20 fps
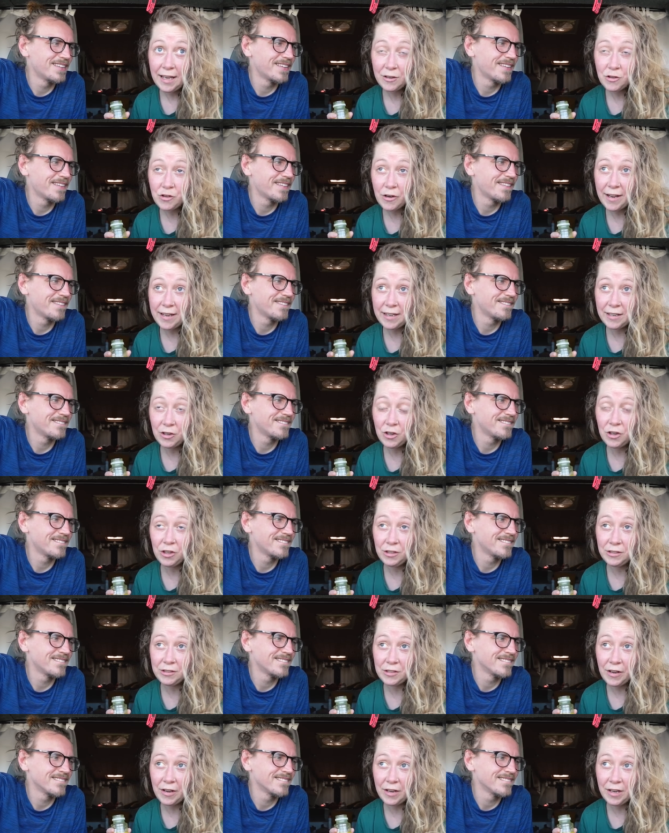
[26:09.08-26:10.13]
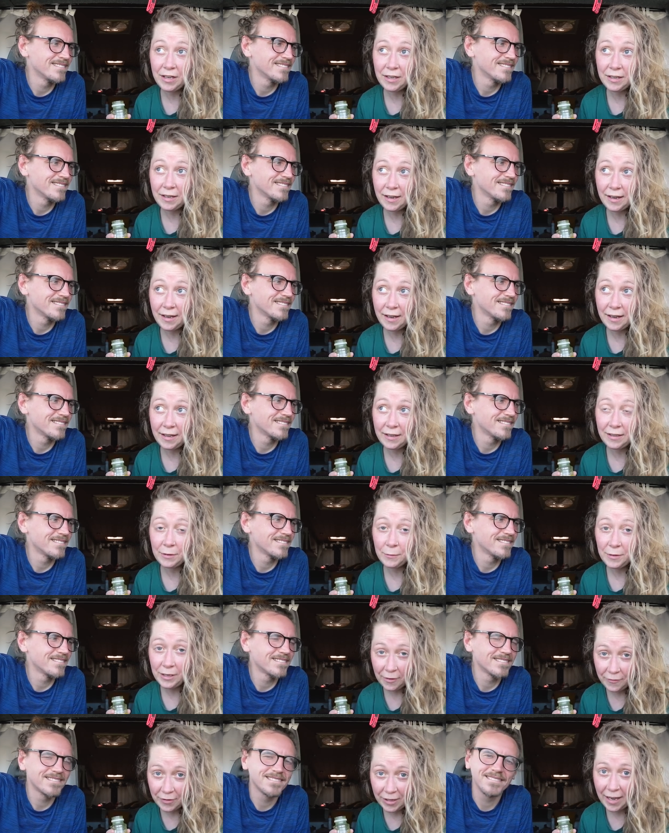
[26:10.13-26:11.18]
Speaker 1: try and cool down, and we
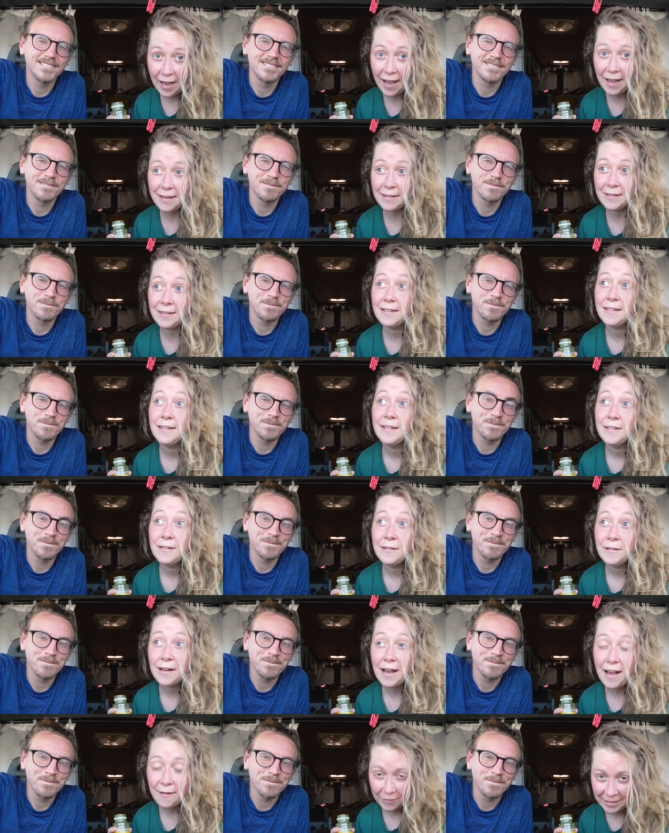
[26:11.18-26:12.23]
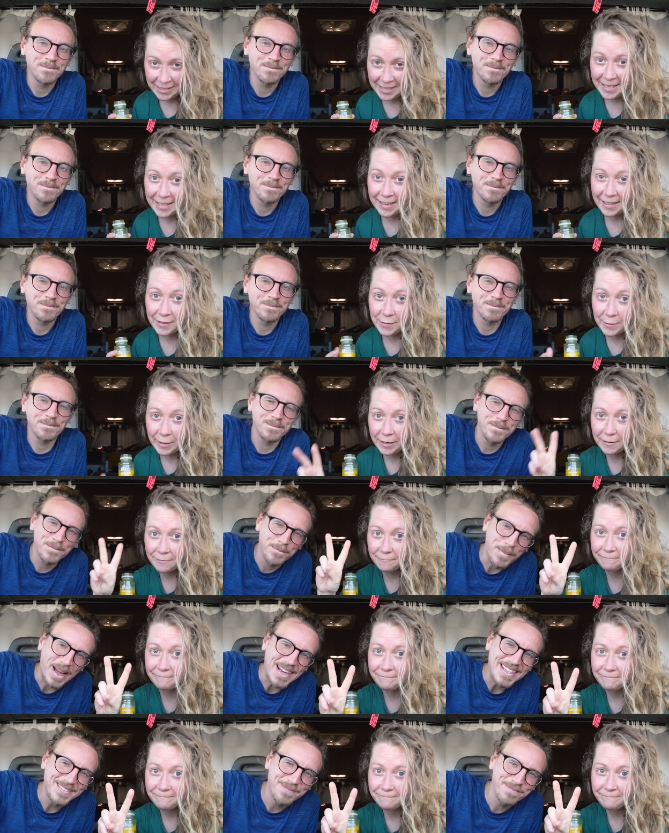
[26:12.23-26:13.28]
love you guys, and we'll see you next week.
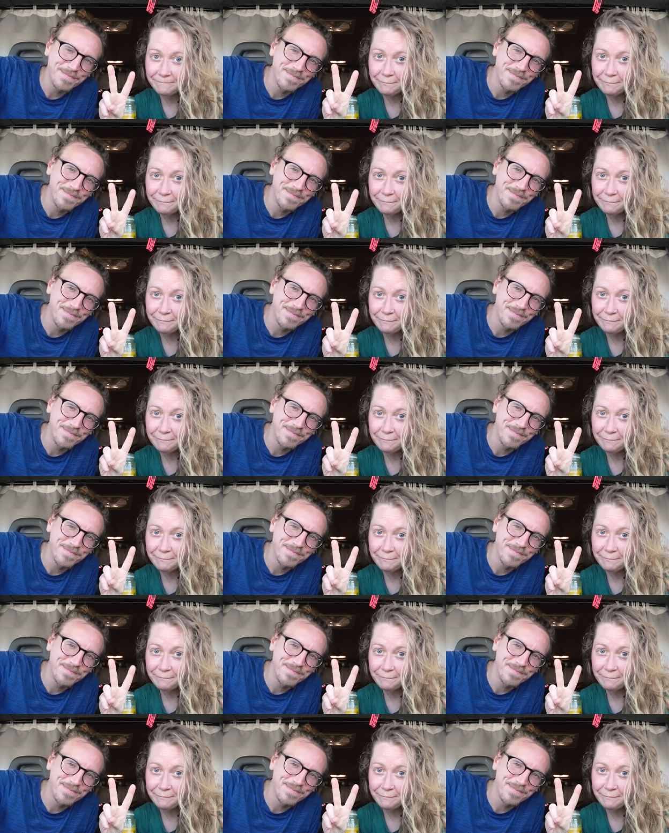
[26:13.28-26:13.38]
Bye.